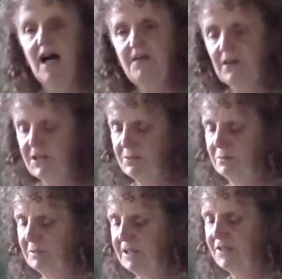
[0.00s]
A nice
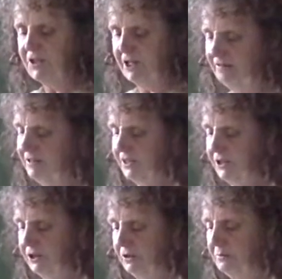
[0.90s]
woman in the
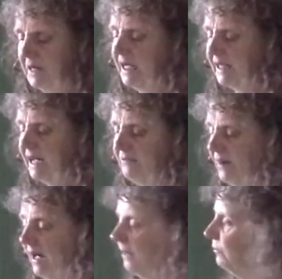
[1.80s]
charity shop
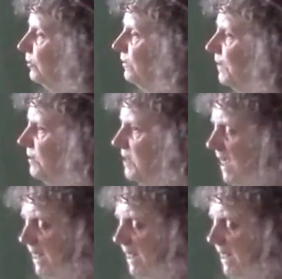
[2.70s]
gave Al one of those